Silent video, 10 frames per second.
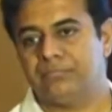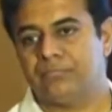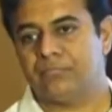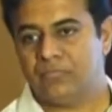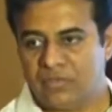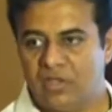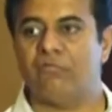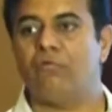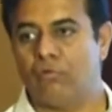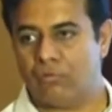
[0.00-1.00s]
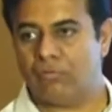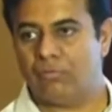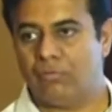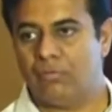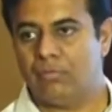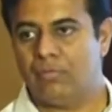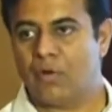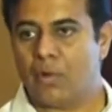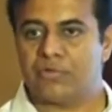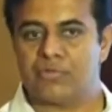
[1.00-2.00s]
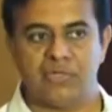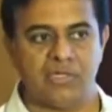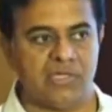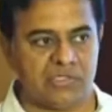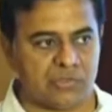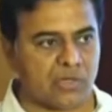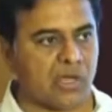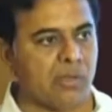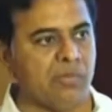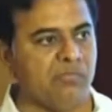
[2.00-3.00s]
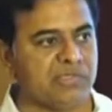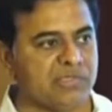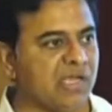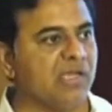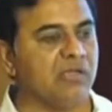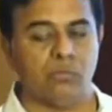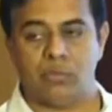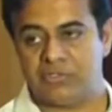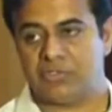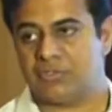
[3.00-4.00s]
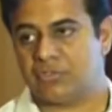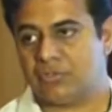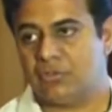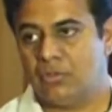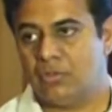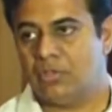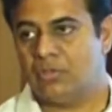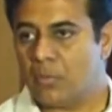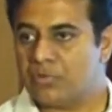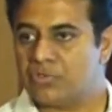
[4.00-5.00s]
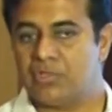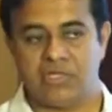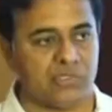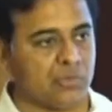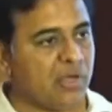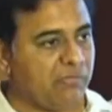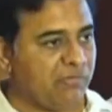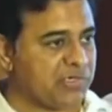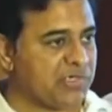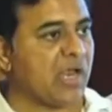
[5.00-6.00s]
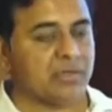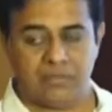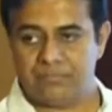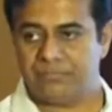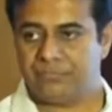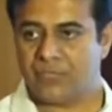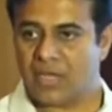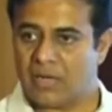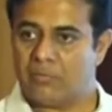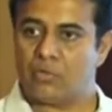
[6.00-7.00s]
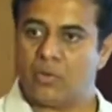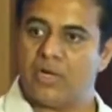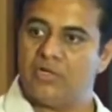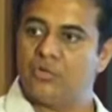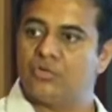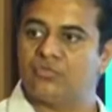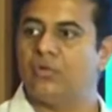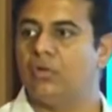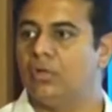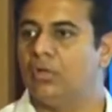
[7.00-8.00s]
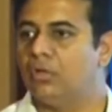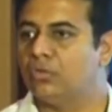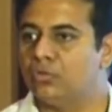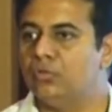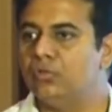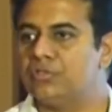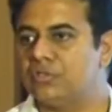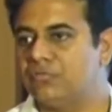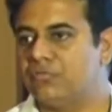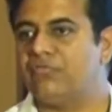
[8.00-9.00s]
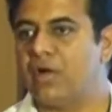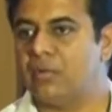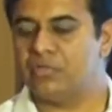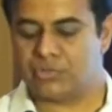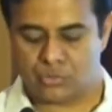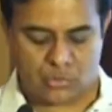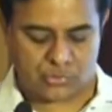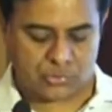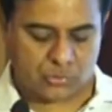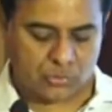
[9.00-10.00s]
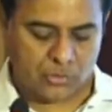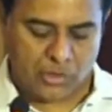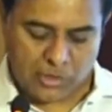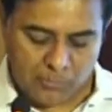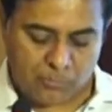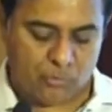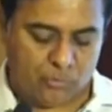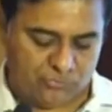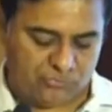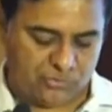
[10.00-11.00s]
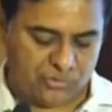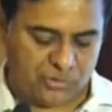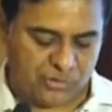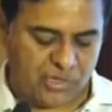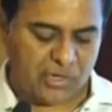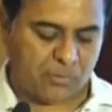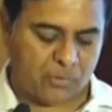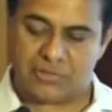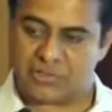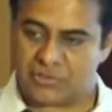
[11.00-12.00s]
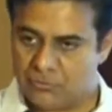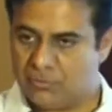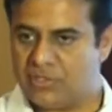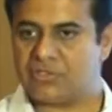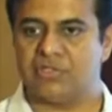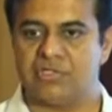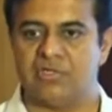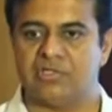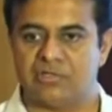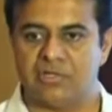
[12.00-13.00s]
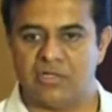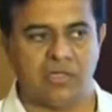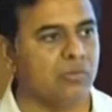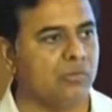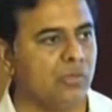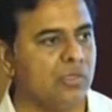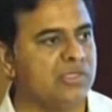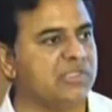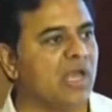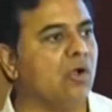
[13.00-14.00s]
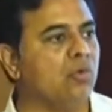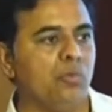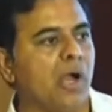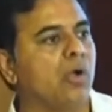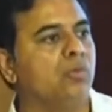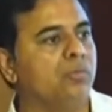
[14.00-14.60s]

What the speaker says: Therefore, the opportunities to come in with tech interventions, the opportunities to leverage data and provide useful tools for farmers to also improve their projects. You mentioned, Sir Satyanarayan Garu, Sagu Bagu.